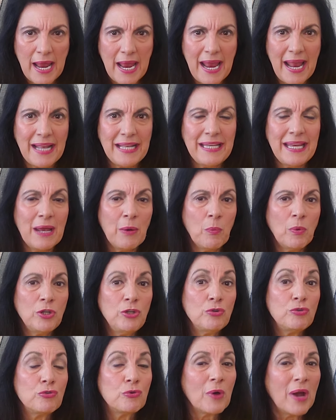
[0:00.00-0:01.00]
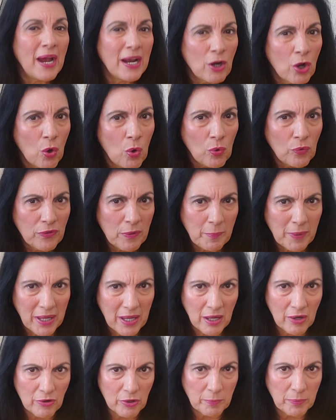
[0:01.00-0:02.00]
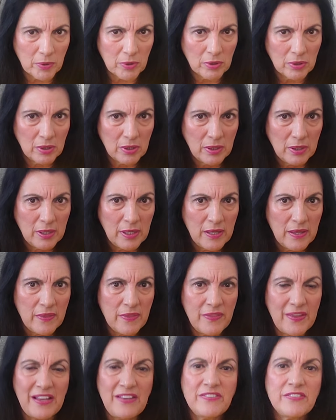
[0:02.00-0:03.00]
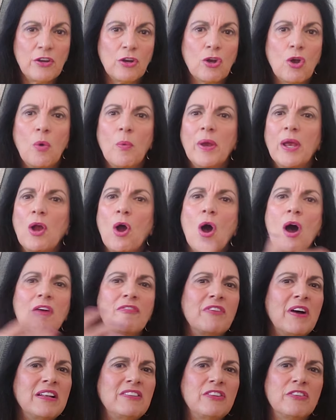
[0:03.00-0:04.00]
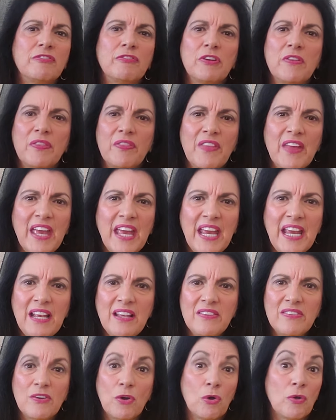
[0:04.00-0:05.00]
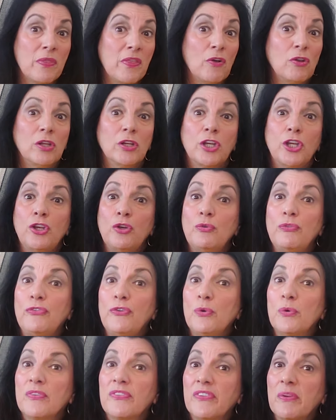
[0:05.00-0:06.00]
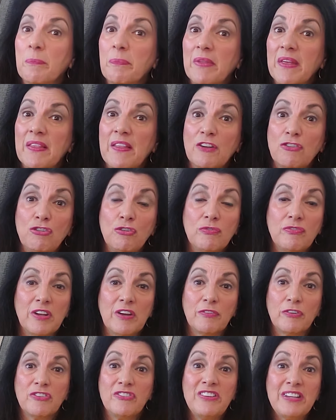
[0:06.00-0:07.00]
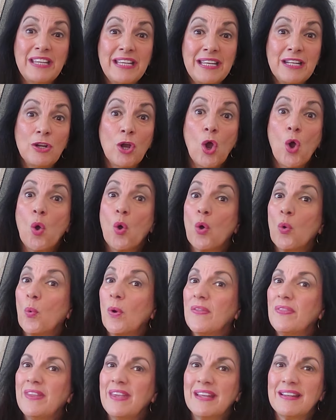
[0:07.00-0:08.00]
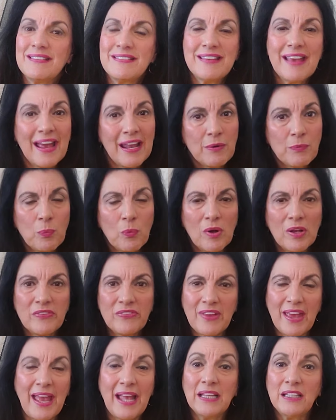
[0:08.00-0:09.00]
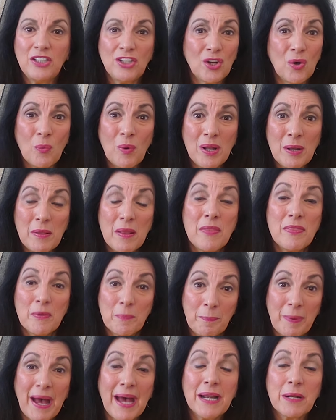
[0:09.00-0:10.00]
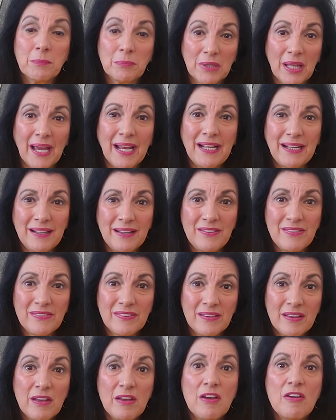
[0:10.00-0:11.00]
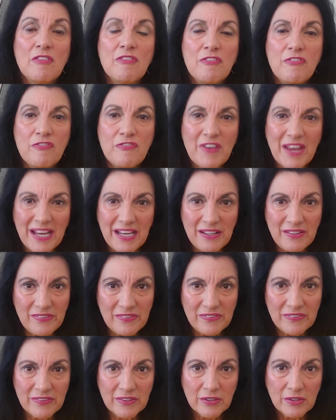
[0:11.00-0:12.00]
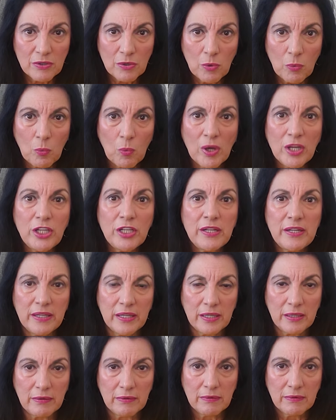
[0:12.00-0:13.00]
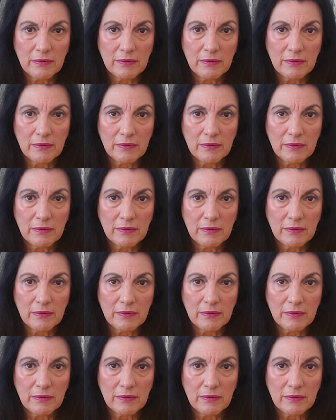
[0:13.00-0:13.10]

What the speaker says: And yet when you try to hold them accountable, they start going off on different things, or they'll accuse you of something that you've never did or what the intent was. And you know what? The bottom line is, face what you did,